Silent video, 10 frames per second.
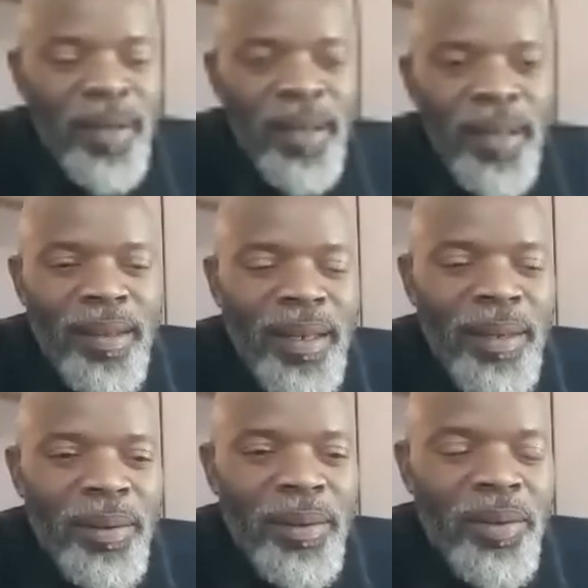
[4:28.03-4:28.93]
and then I
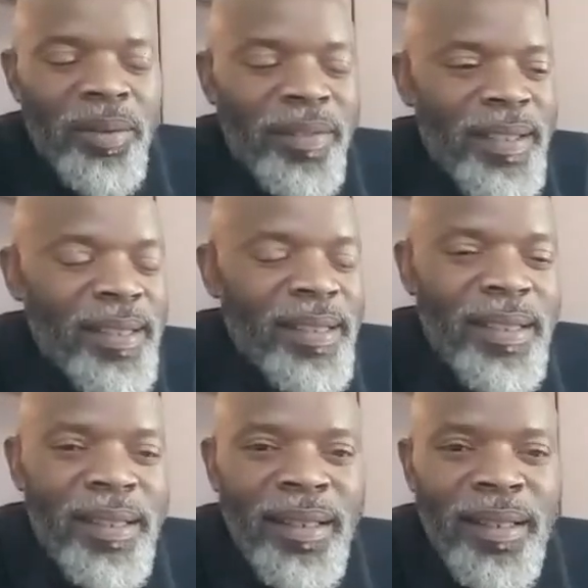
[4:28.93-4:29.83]
went to
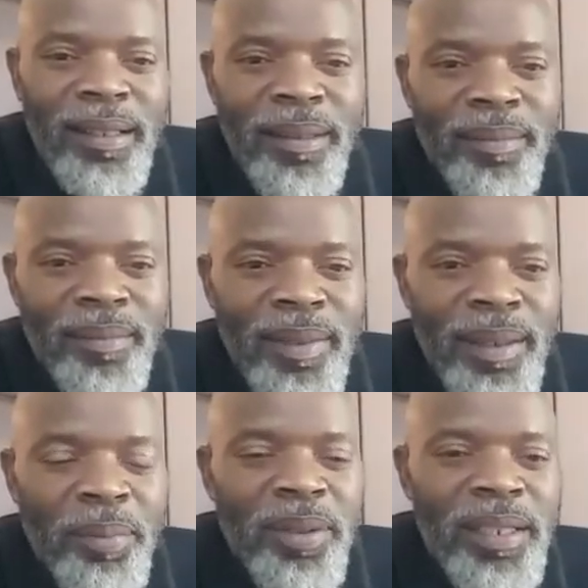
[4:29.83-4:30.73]
varsity at
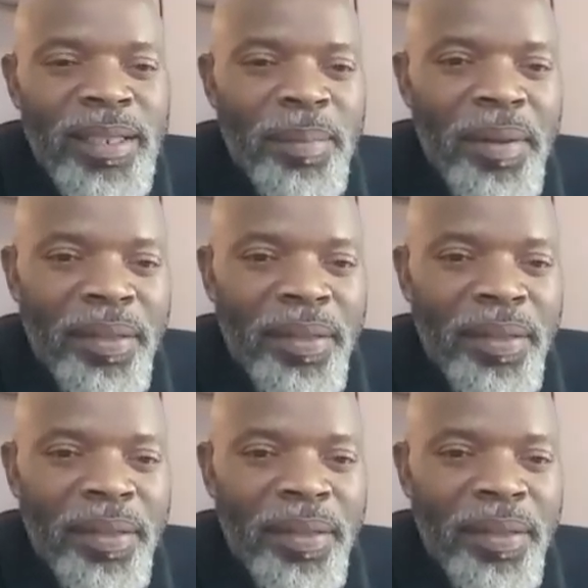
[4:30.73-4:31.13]
Port Elizabeth.